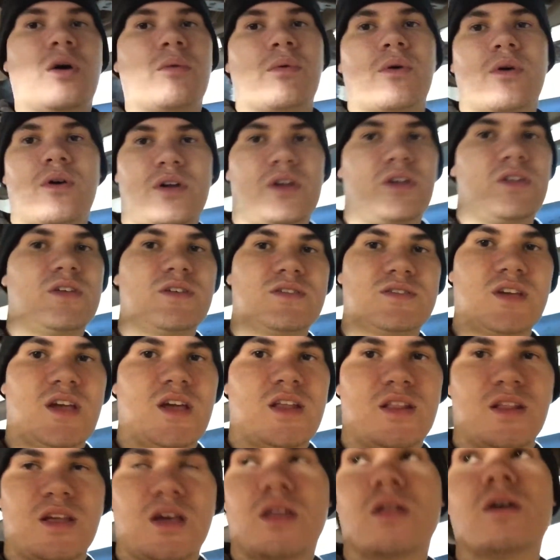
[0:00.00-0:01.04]
up on you, this,
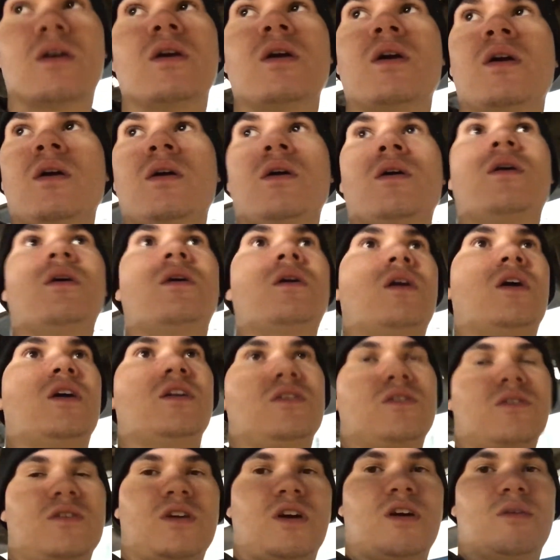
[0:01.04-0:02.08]
that, and the other, and
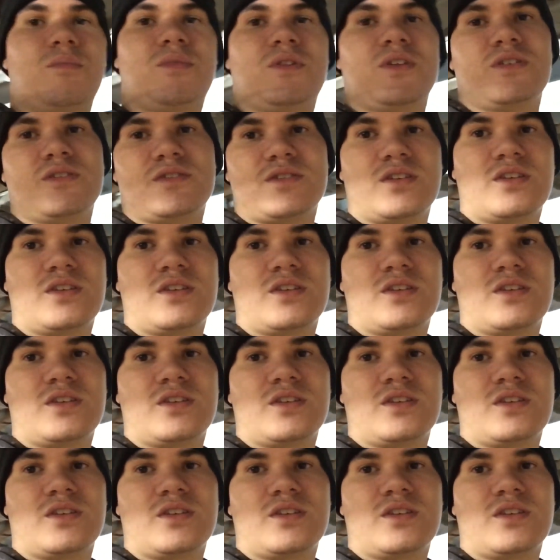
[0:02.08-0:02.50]
your company's